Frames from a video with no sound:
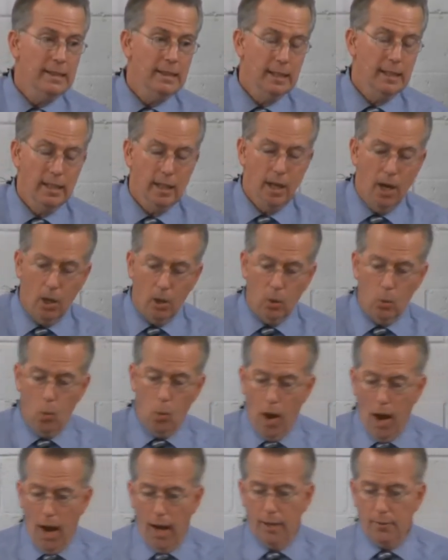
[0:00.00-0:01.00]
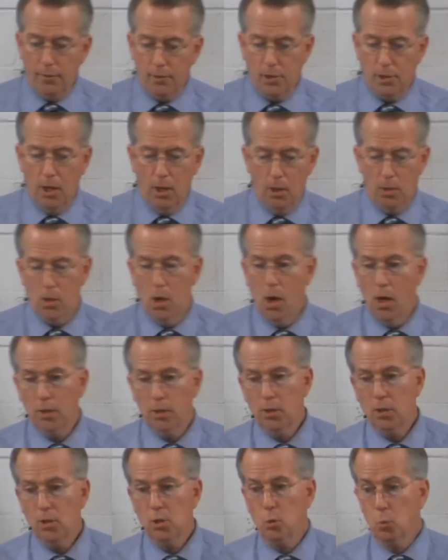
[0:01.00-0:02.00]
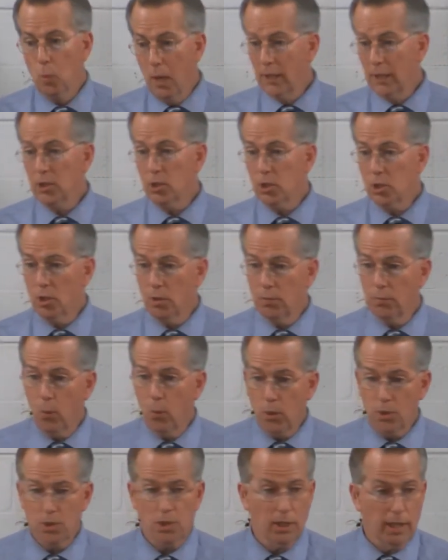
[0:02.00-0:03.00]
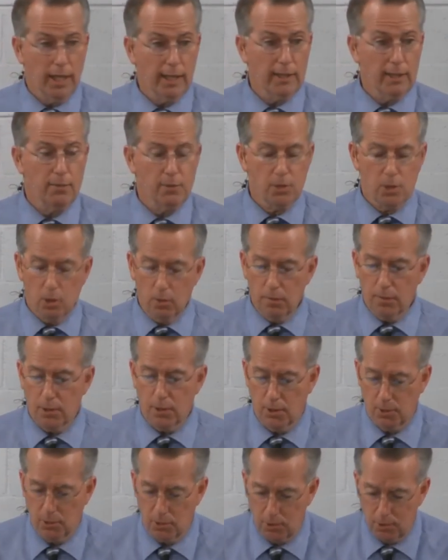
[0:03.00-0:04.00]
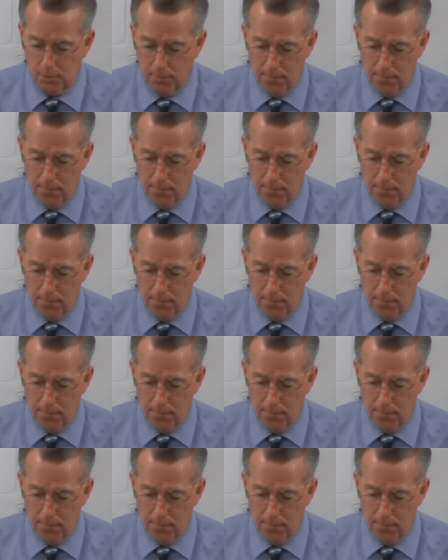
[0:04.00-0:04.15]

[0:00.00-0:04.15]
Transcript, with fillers: uh, our wives, our daughters, register for selective services.